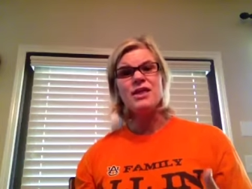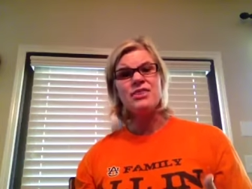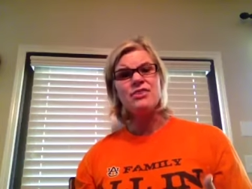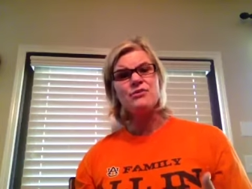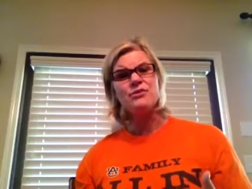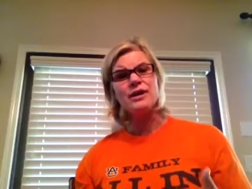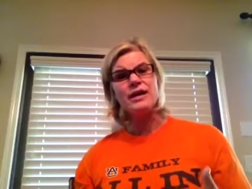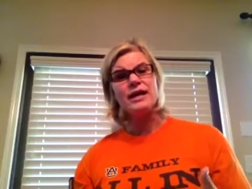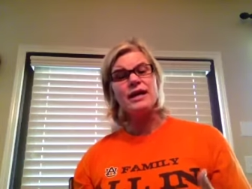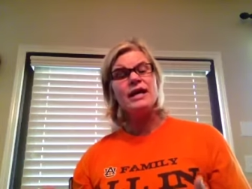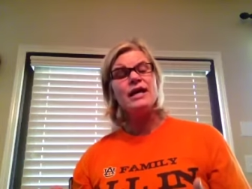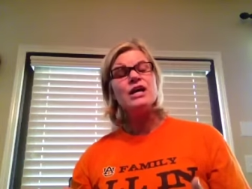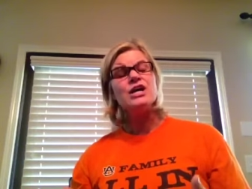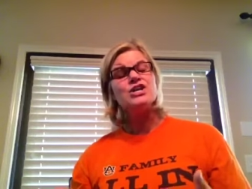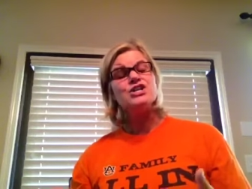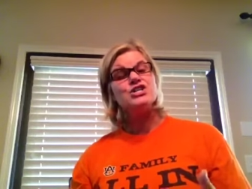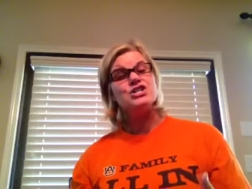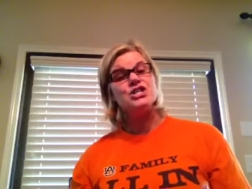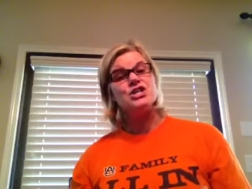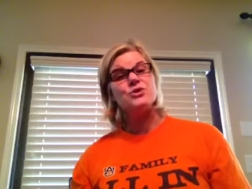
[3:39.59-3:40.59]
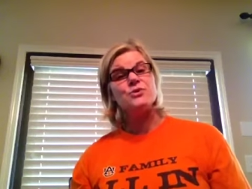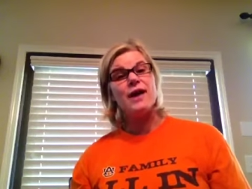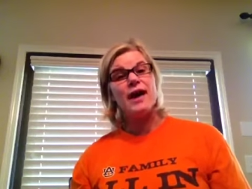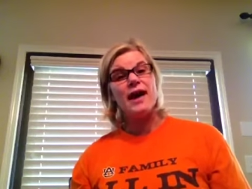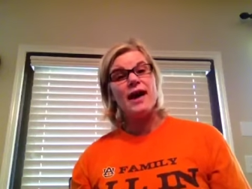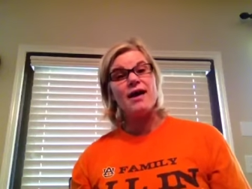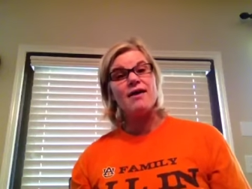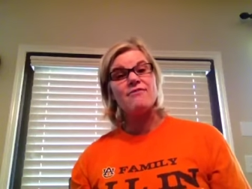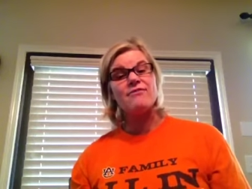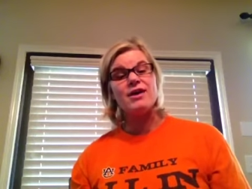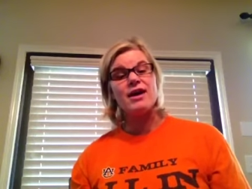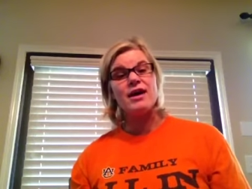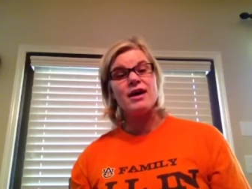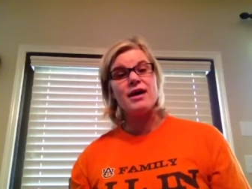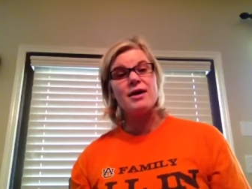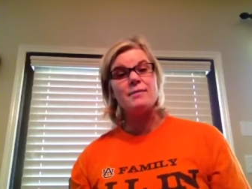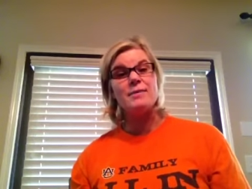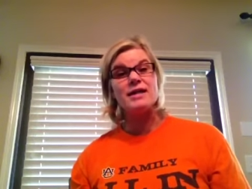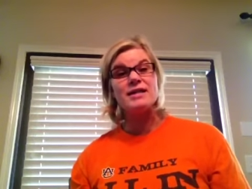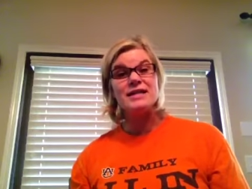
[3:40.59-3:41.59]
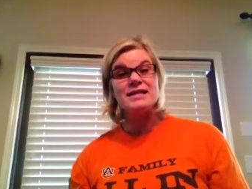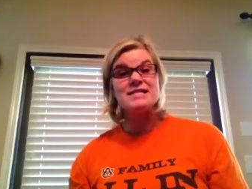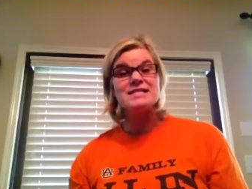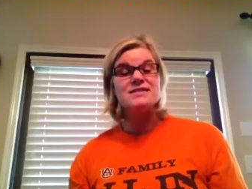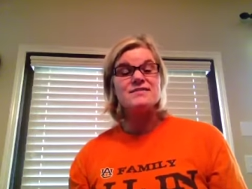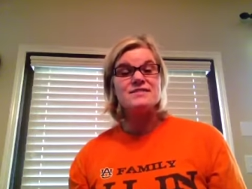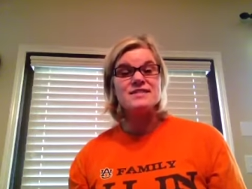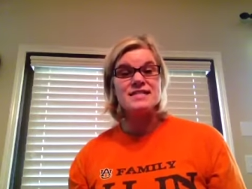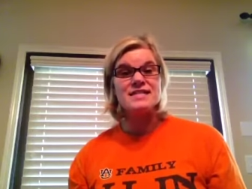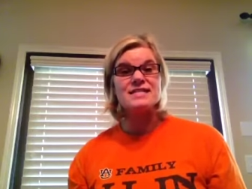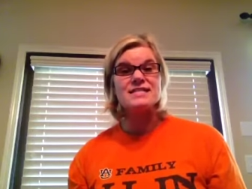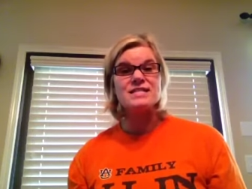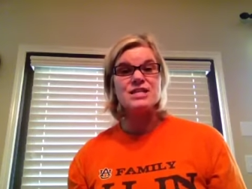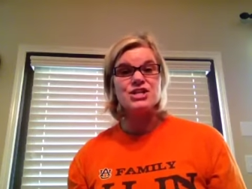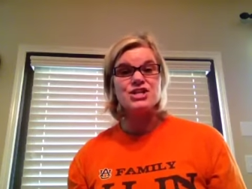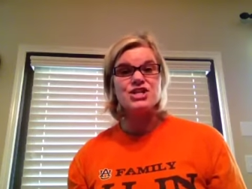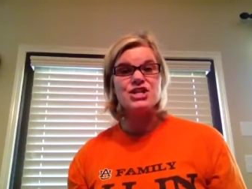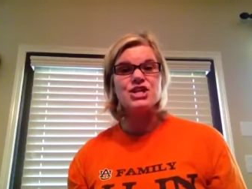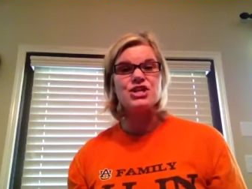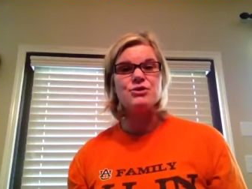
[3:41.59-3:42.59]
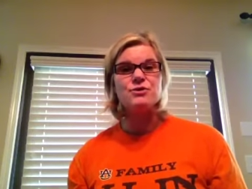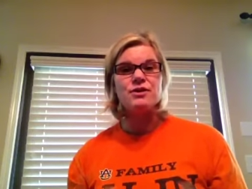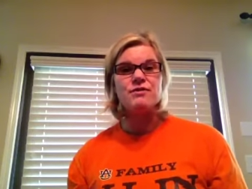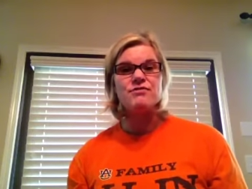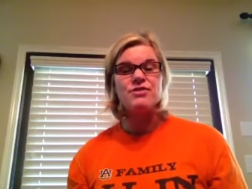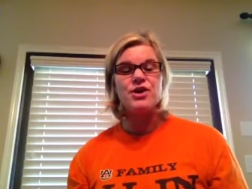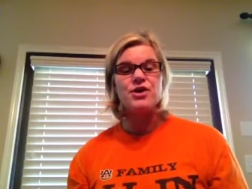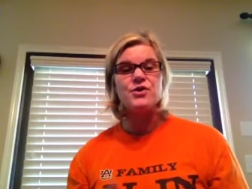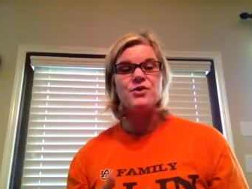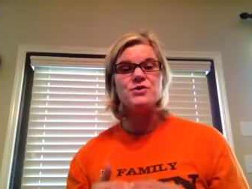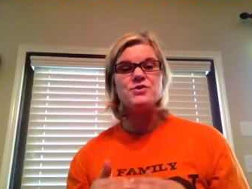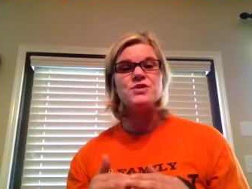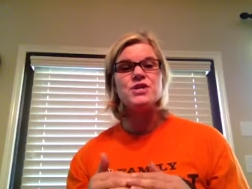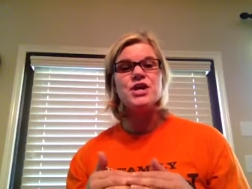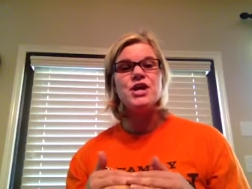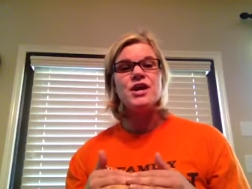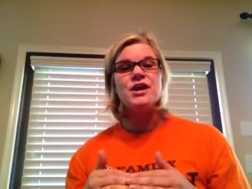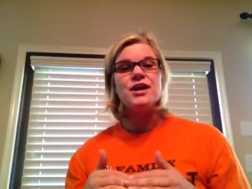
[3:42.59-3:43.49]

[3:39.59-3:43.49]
Three, do you have um, a list of 62 of those,